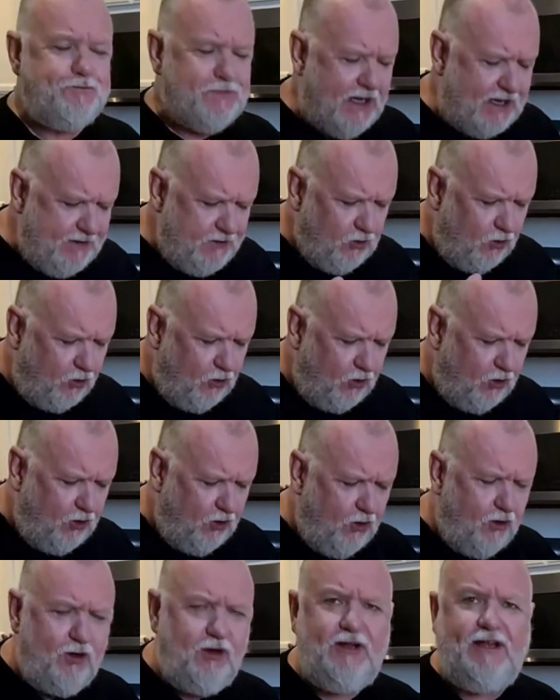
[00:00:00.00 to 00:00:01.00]
It
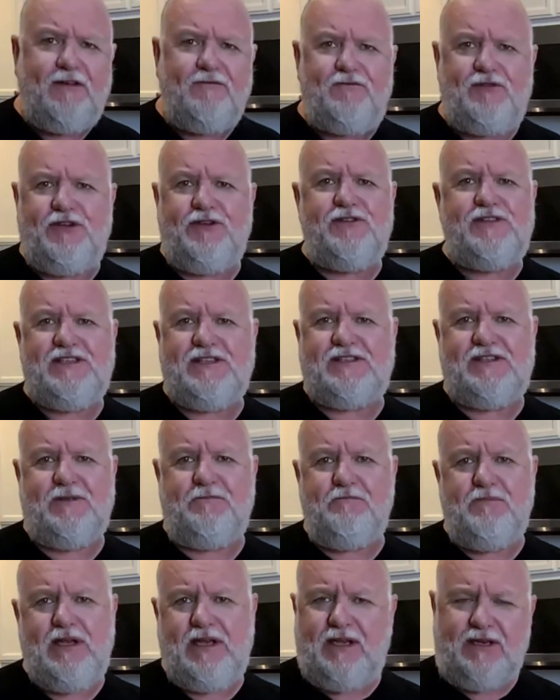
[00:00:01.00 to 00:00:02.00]
all infuses the
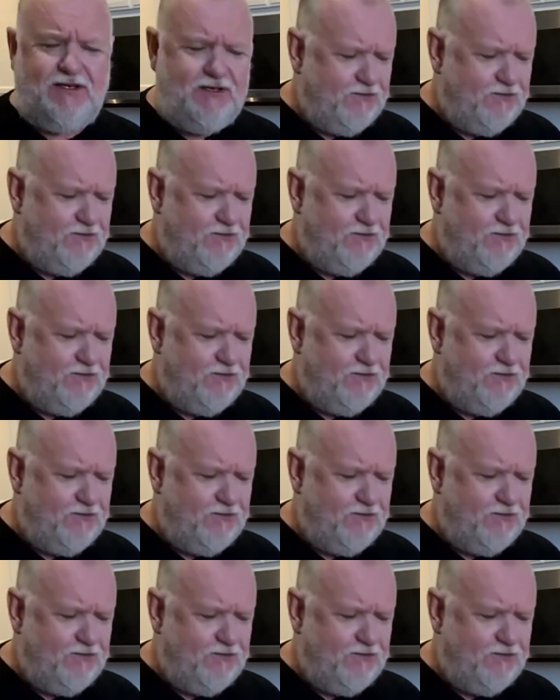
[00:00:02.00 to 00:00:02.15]
meat.